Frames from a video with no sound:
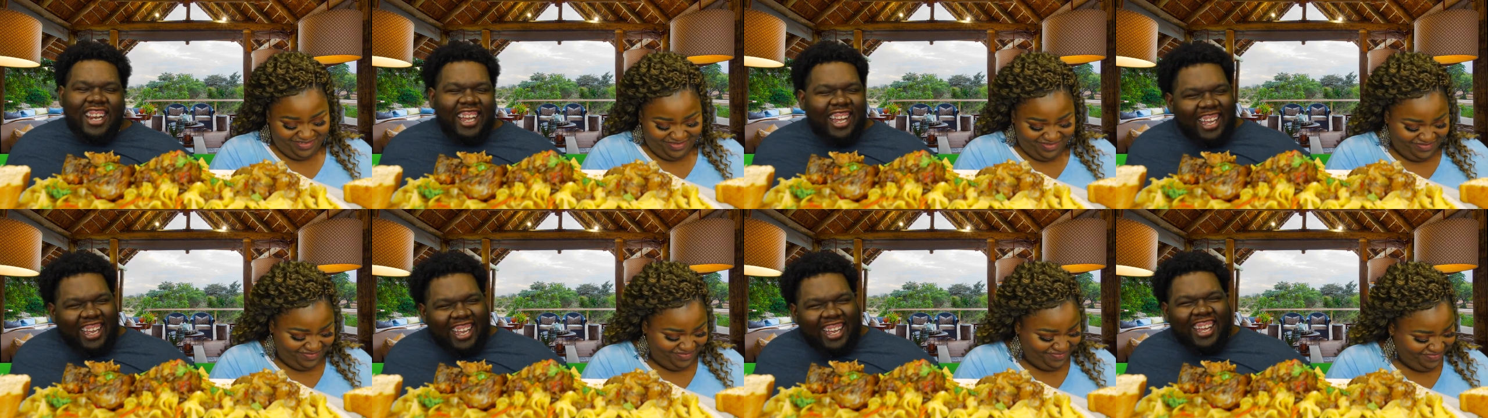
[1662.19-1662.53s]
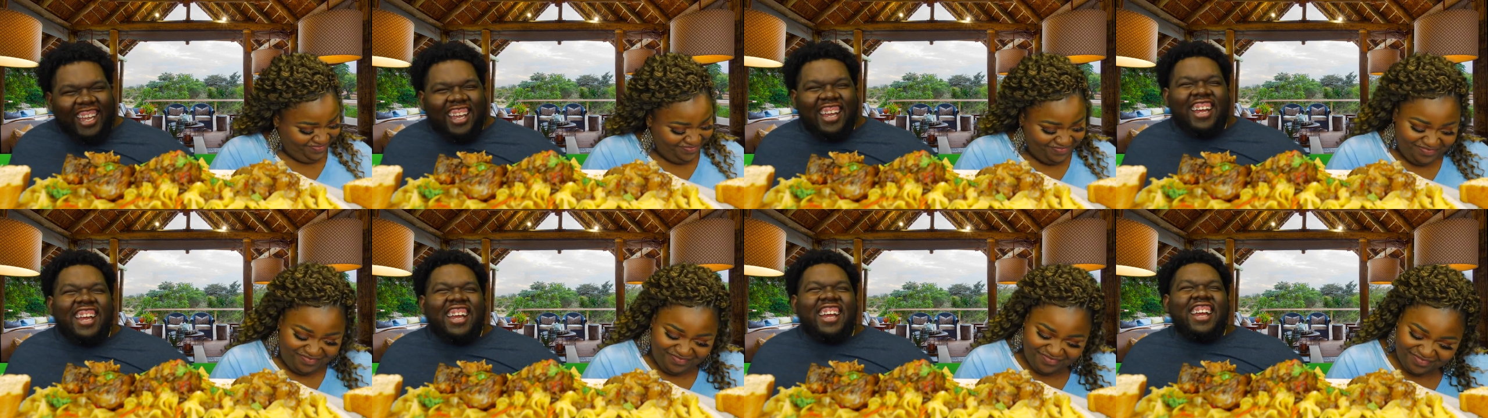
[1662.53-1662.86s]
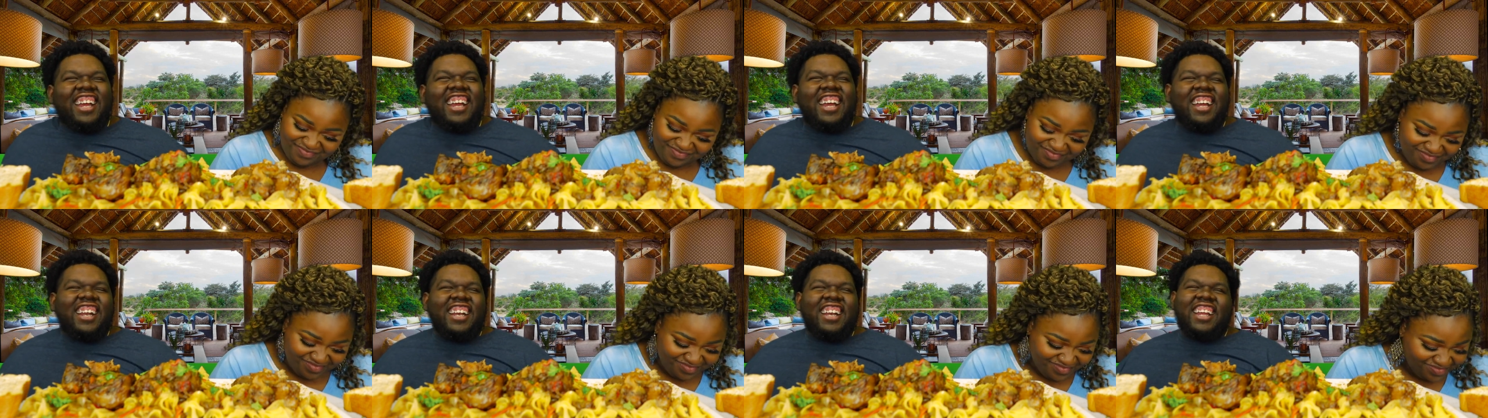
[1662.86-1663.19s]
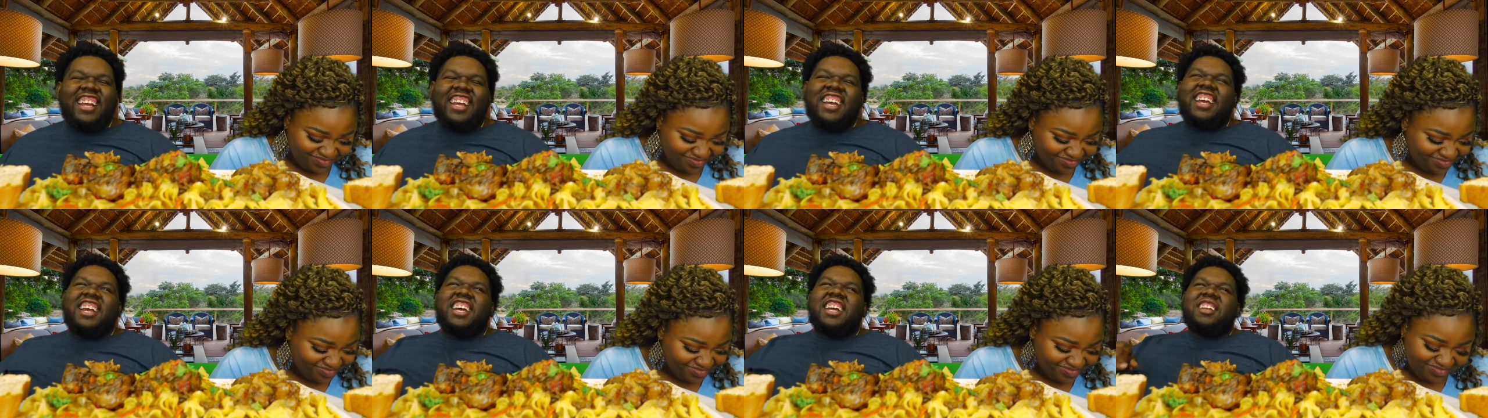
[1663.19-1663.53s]
Speaker 1: Like, and
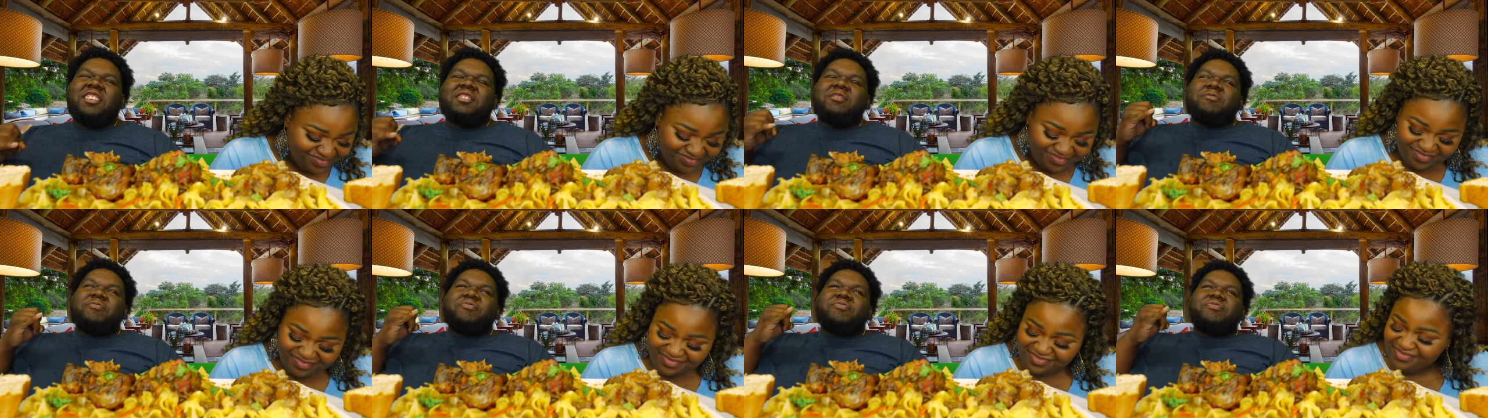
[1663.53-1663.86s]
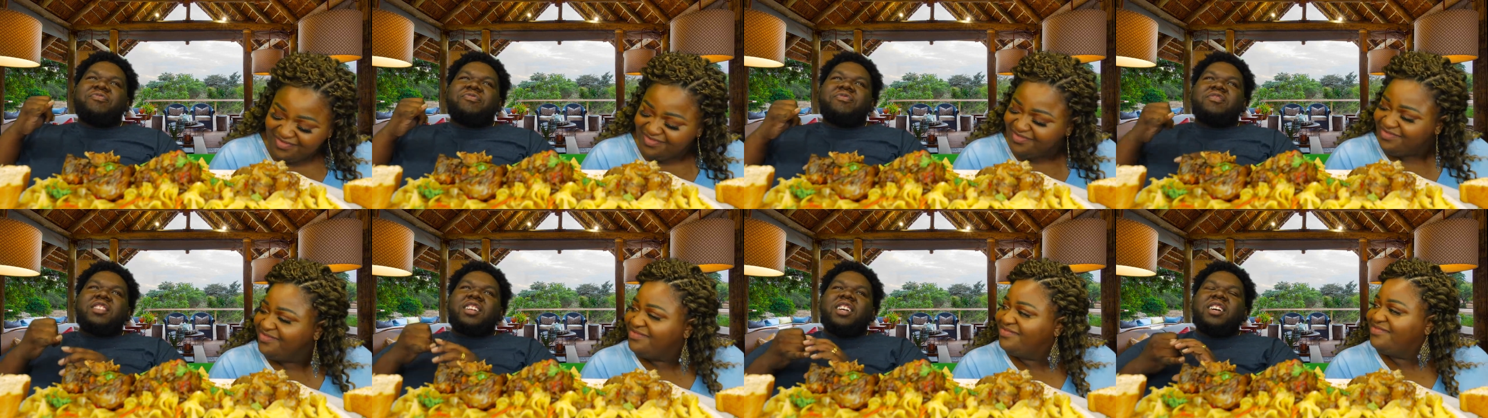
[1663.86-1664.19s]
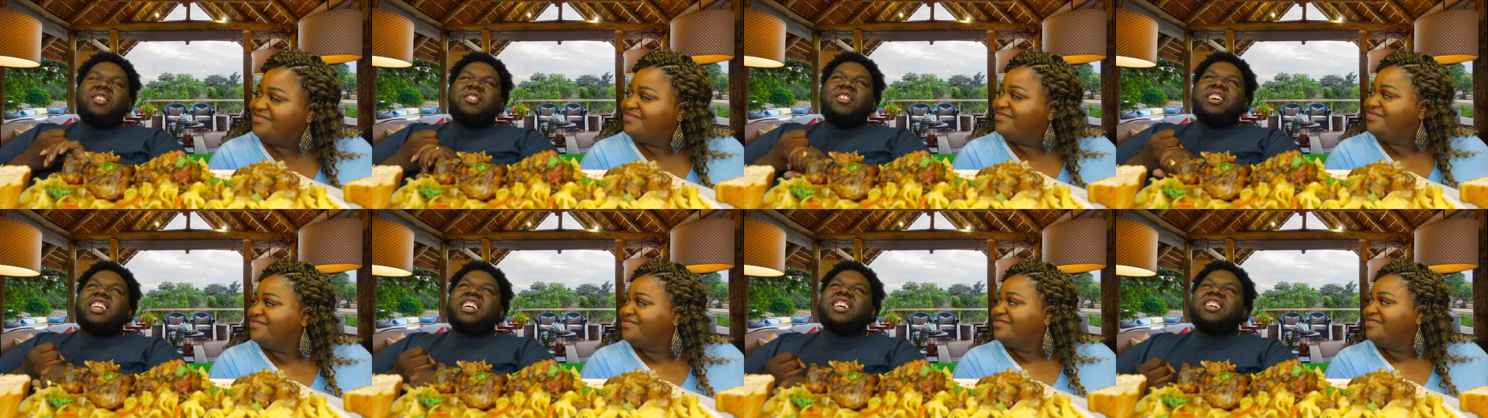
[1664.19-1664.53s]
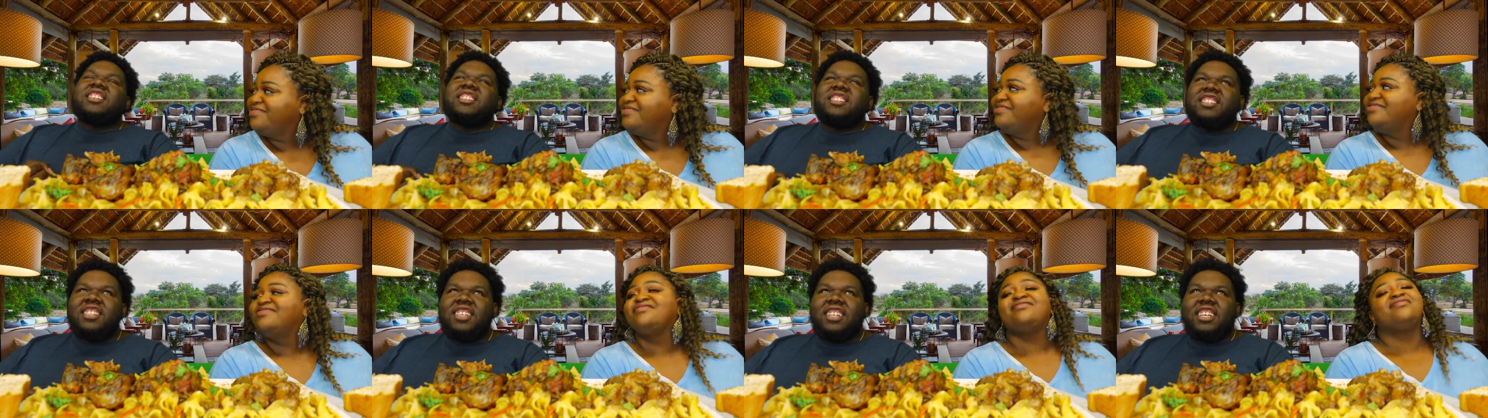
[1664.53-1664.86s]
then, what
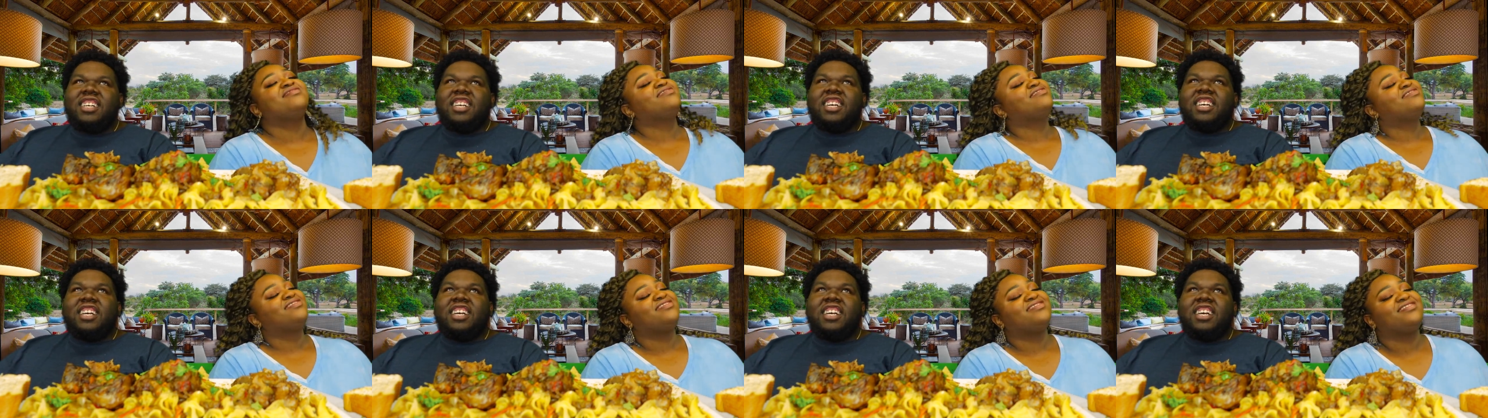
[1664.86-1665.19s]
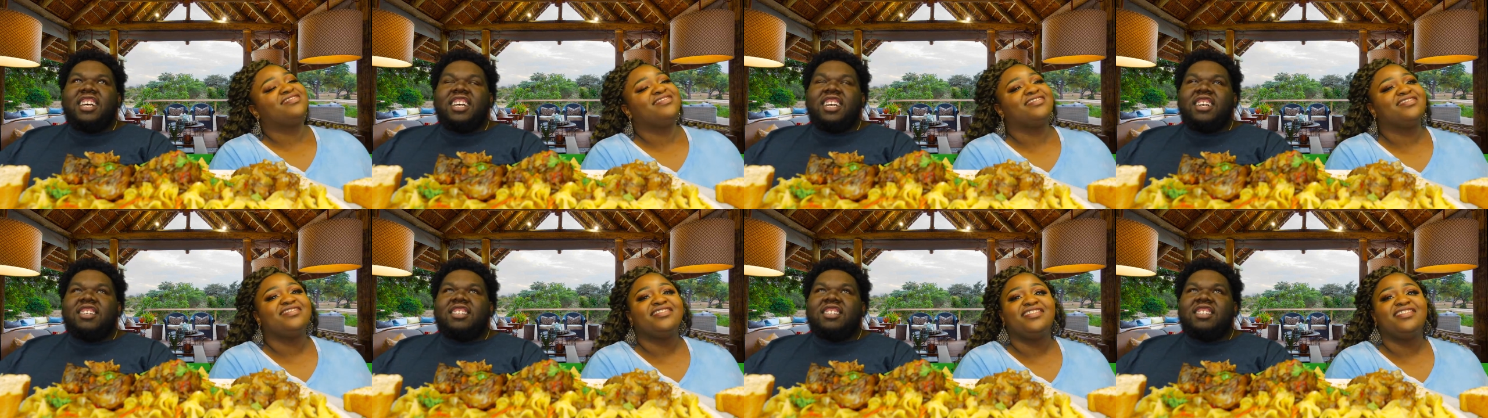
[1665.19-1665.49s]
else? It